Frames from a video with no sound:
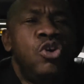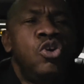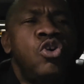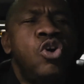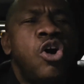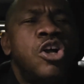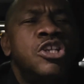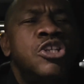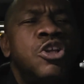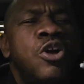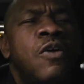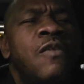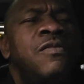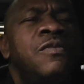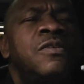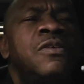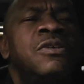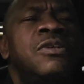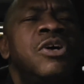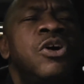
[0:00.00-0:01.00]
God's
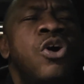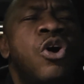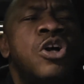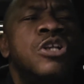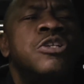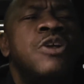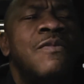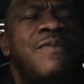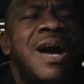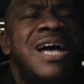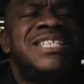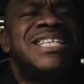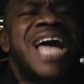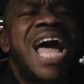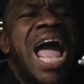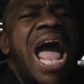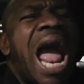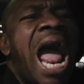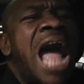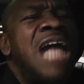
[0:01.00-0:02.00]
love has
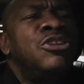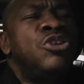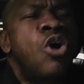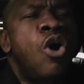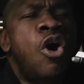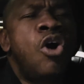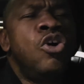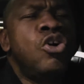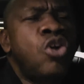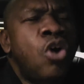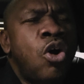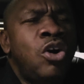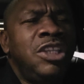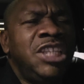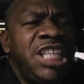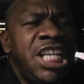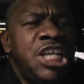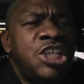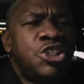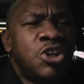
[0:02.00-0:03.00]
an
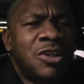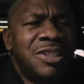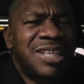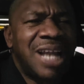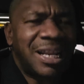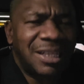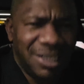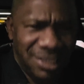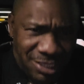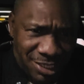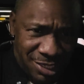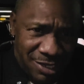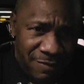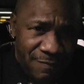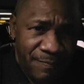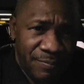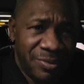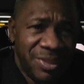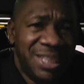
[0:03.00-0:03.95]
unconditionality